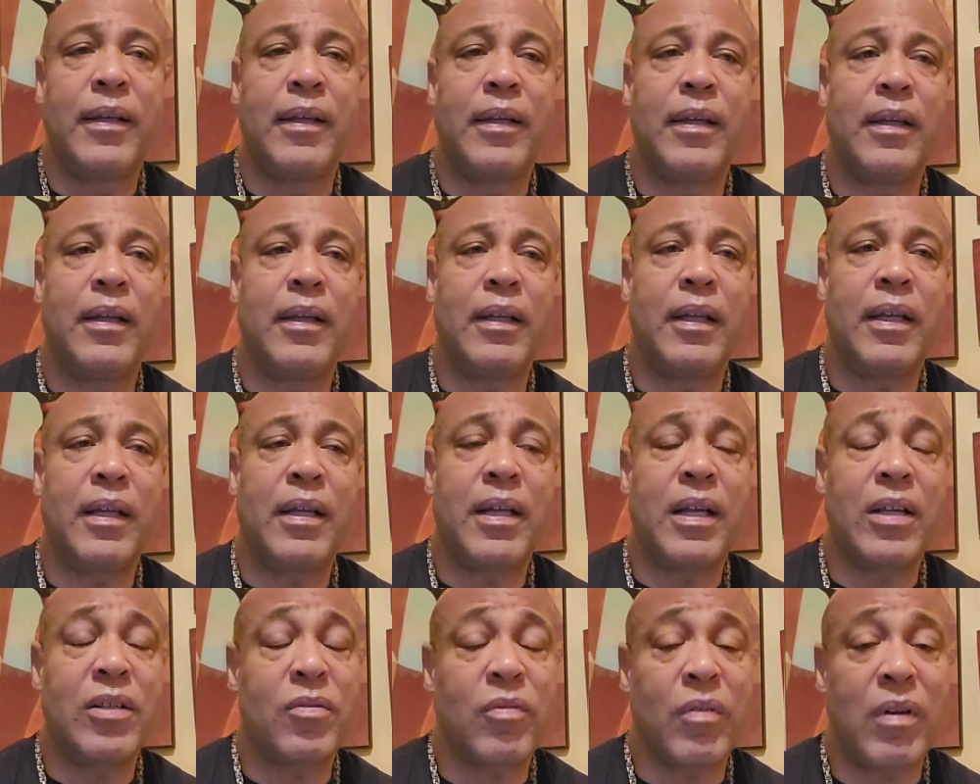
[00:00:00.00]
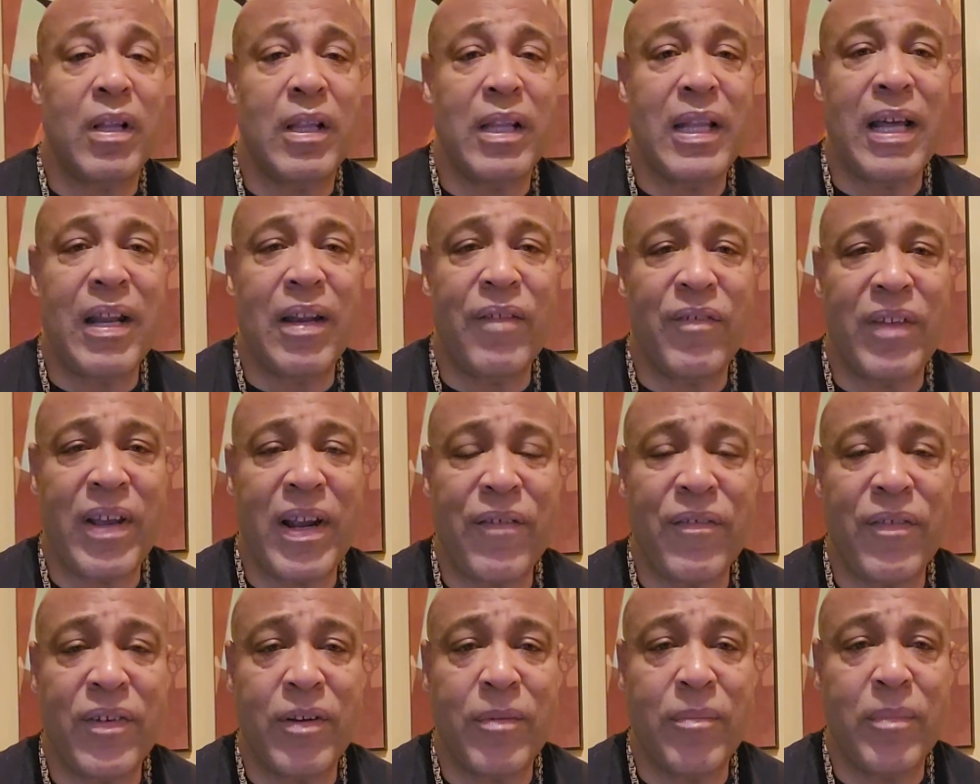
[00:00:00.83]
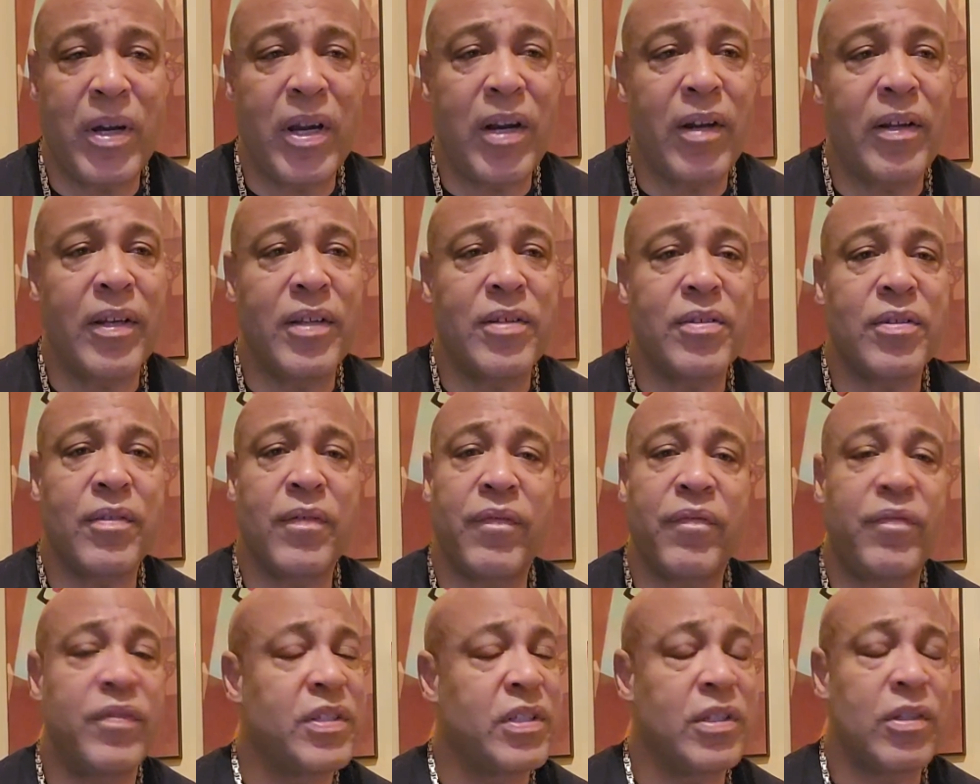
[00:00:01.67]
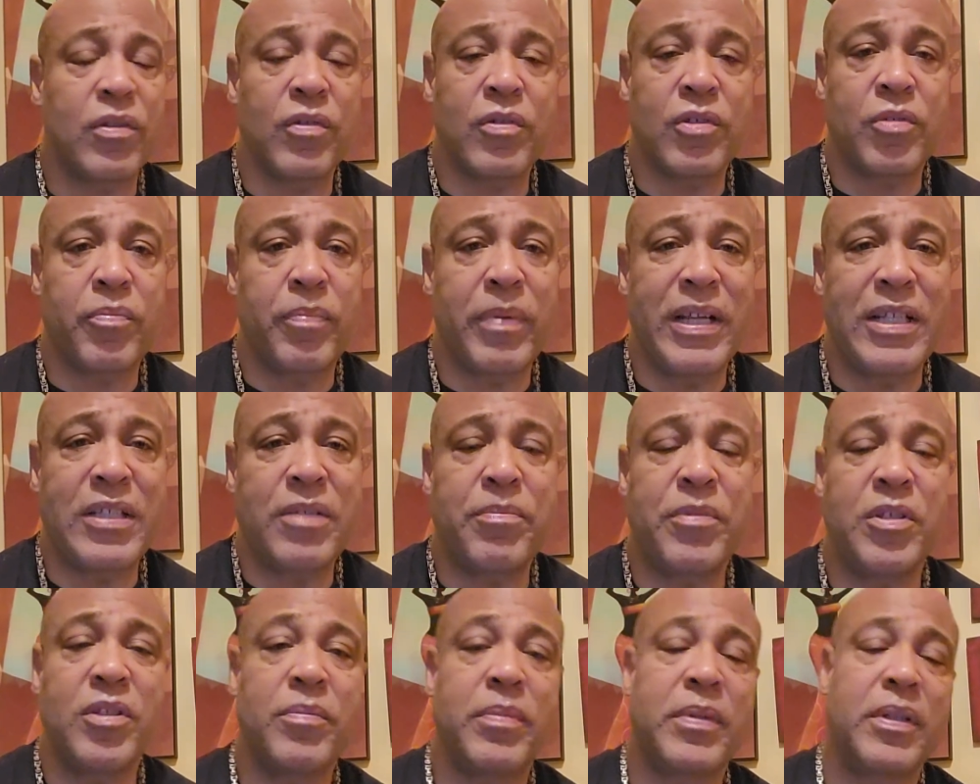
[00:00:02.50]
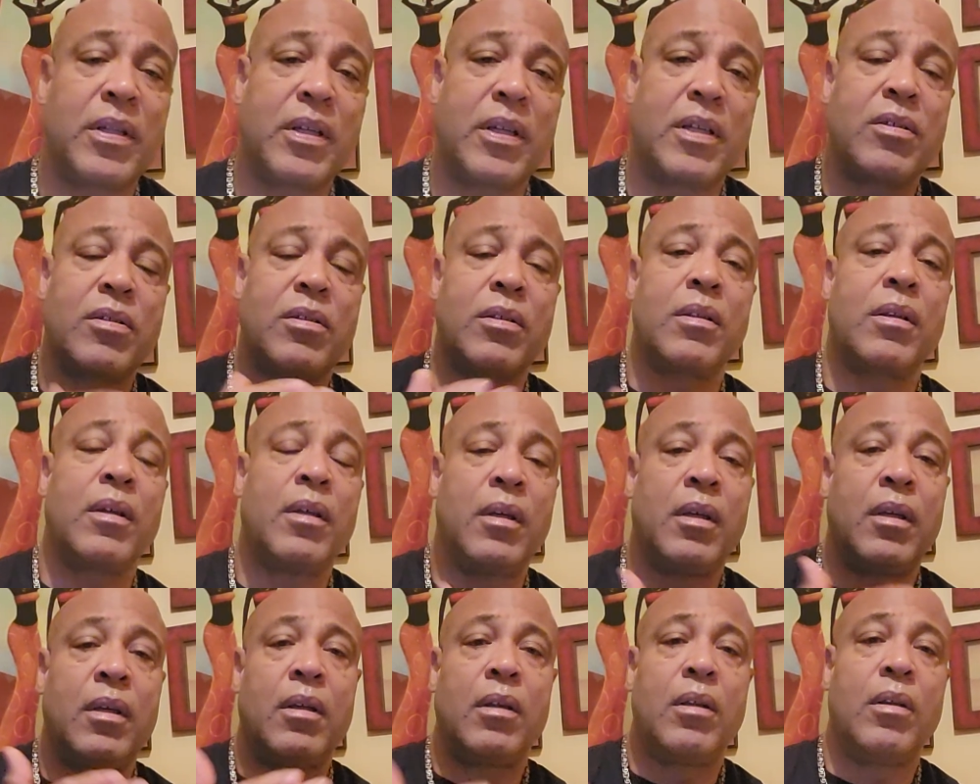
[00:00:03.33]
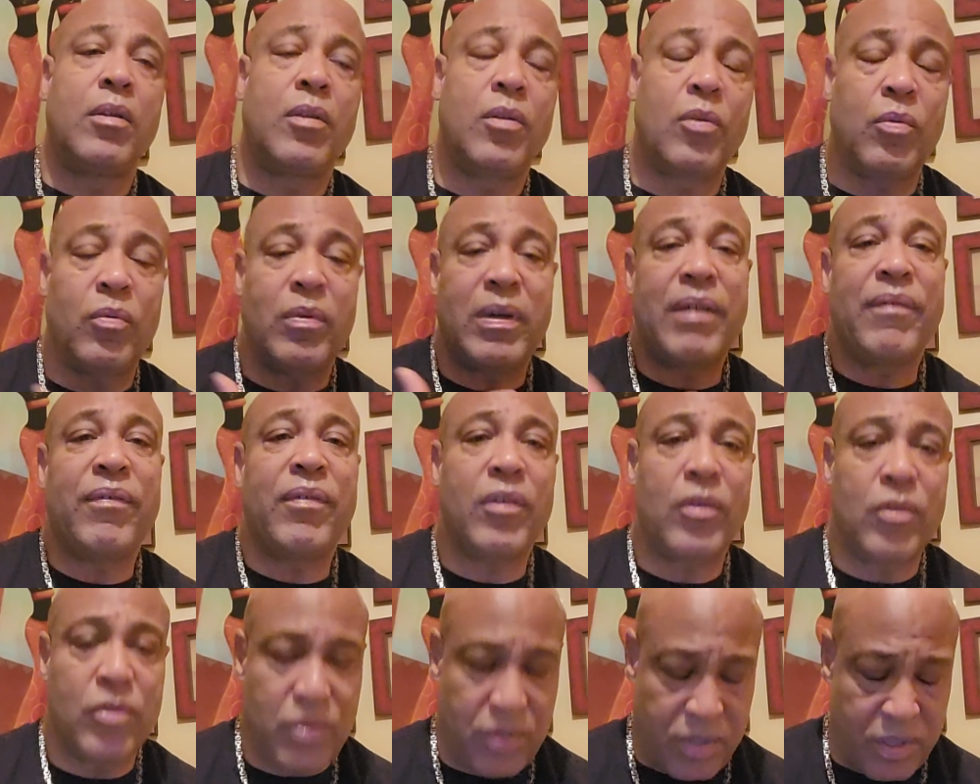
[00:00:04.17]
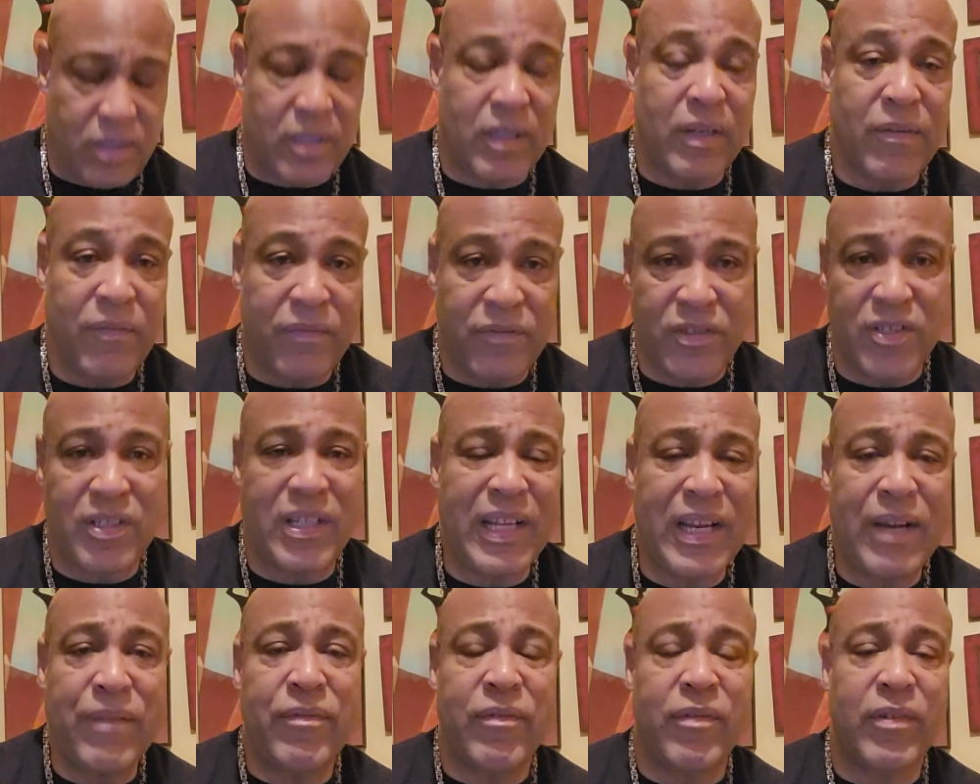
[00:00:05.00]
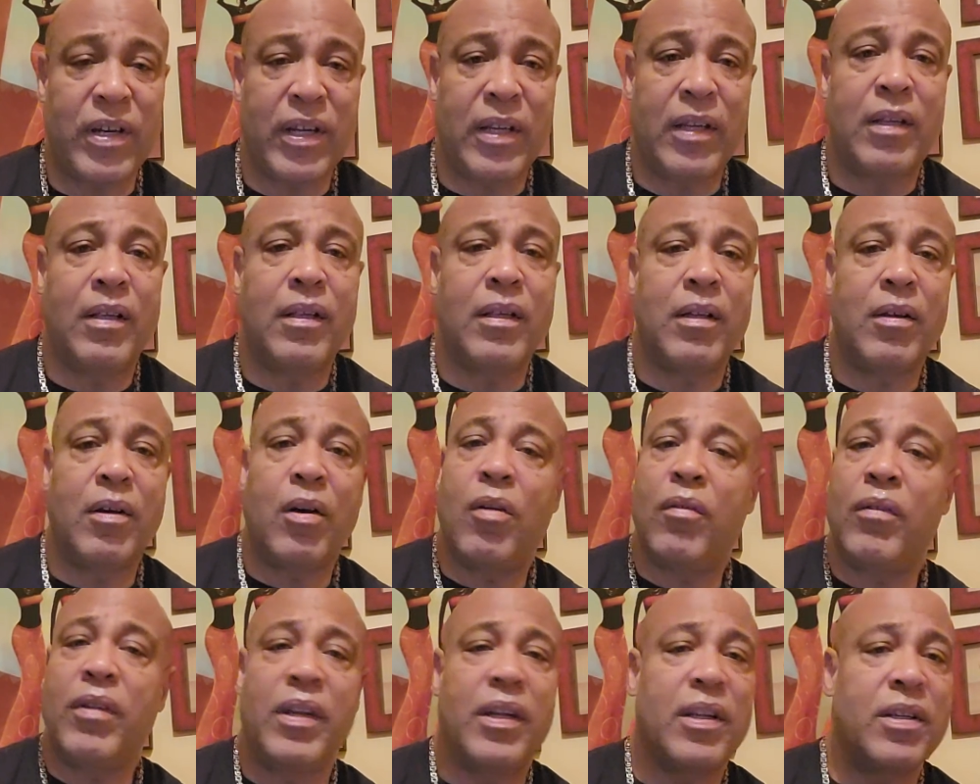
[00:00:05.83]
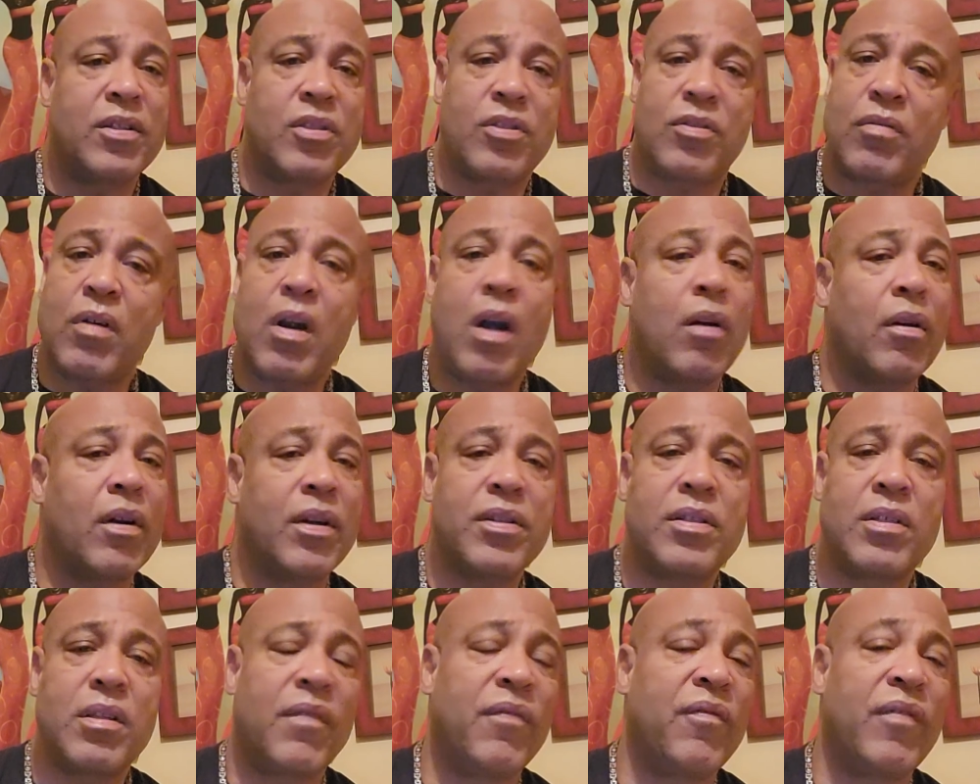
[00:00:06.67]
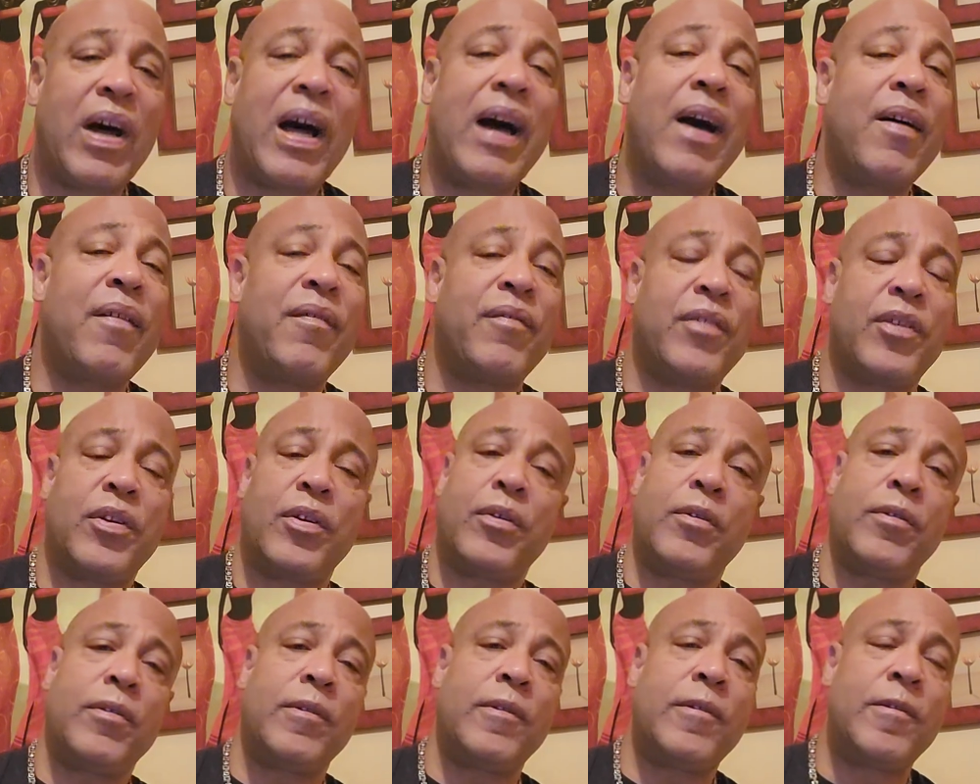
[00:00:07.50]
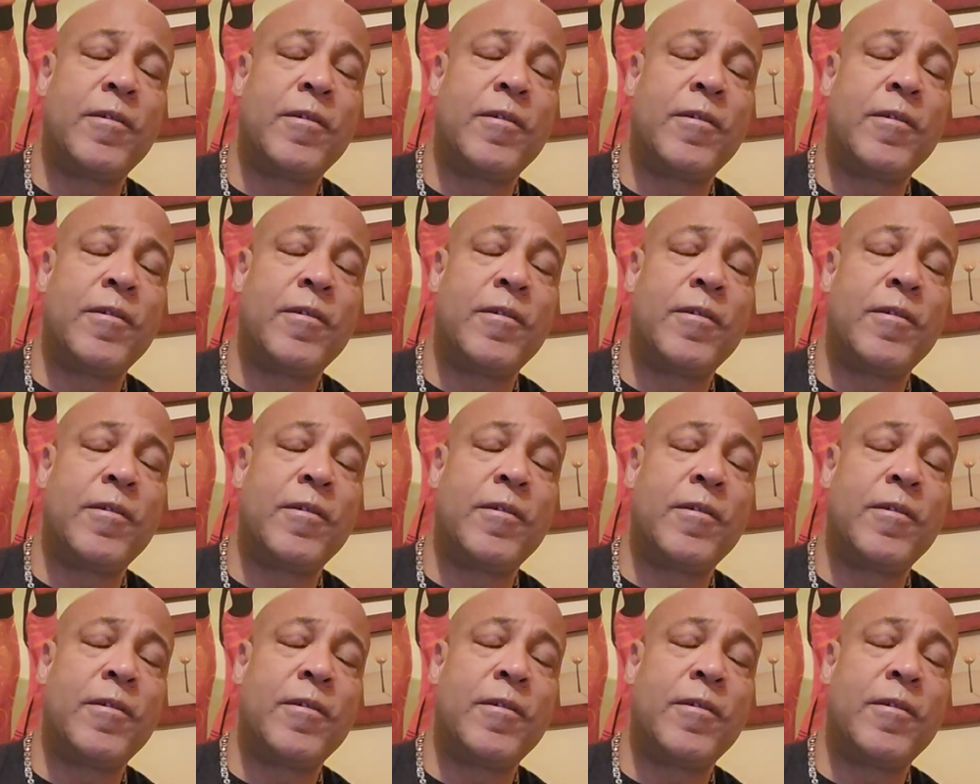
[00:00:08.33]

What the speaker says: And that's why a lot of African Americans are physical specimens, because through evolution of slavery, only the strongest survive, dude.